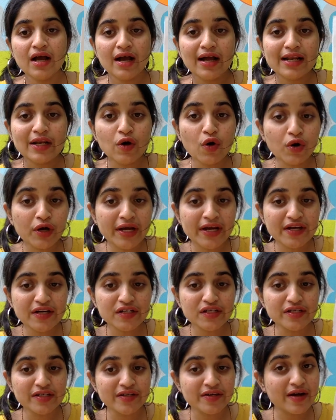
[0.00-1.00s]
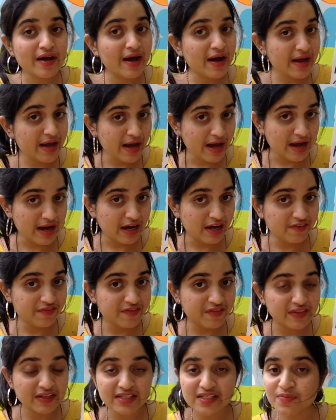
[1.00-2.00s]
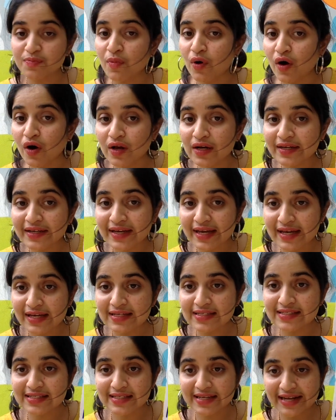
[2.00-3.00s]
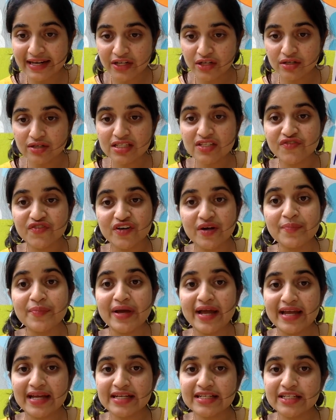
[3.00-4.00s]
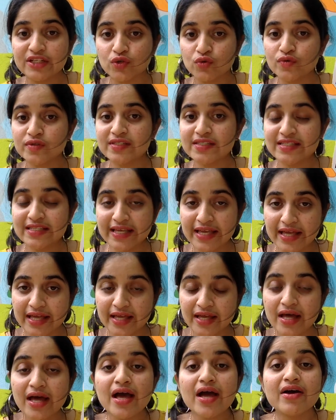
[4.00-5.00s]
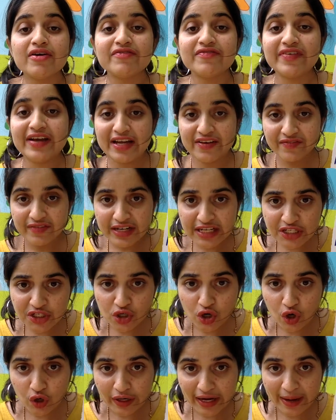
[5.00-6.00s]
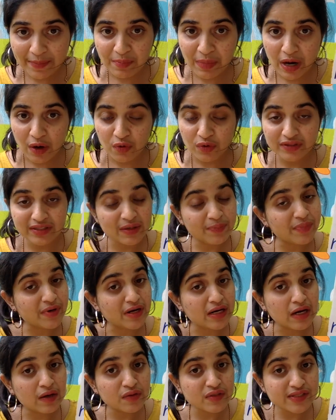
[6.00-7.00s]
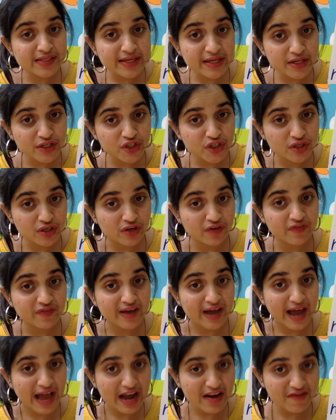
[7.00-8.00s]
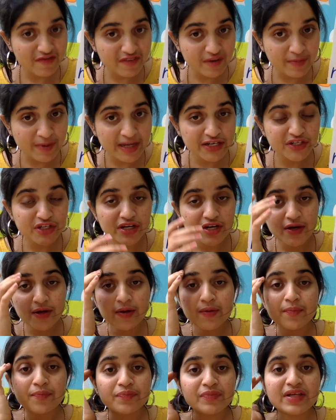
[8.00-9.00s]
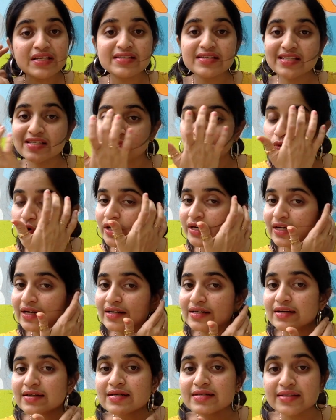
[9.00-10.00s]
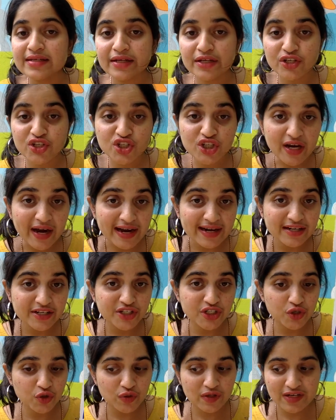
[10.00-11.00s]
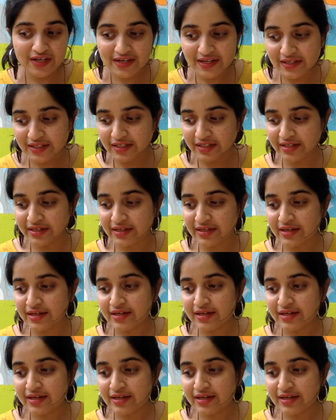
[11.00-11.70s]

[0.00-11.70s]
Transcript: Look here, I have the small case letters from A to Z. When we talk about the pronunciation of alphabet, this is what a nursery child should learn.